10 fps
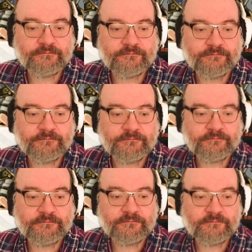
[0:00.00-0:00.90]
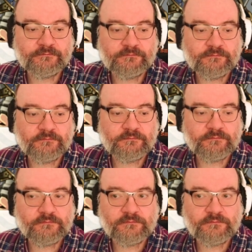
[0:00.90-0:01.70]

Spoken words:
(no one is talking)